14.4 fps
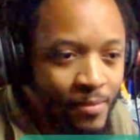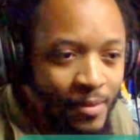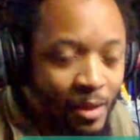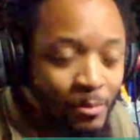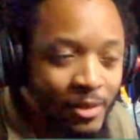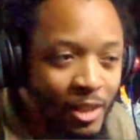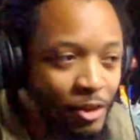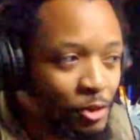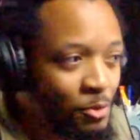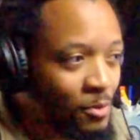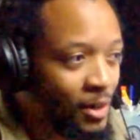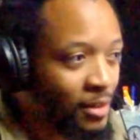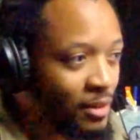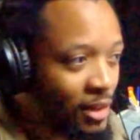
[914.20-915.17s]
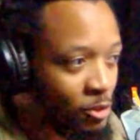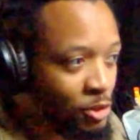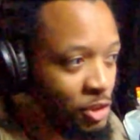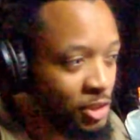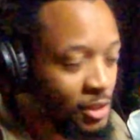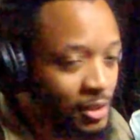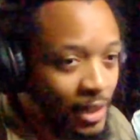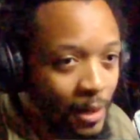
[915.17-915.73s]
I'm telling you right now, you
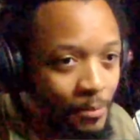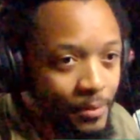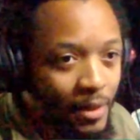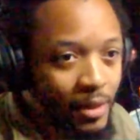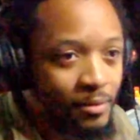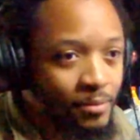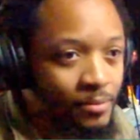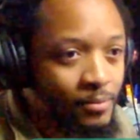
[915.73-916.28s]
should stop that.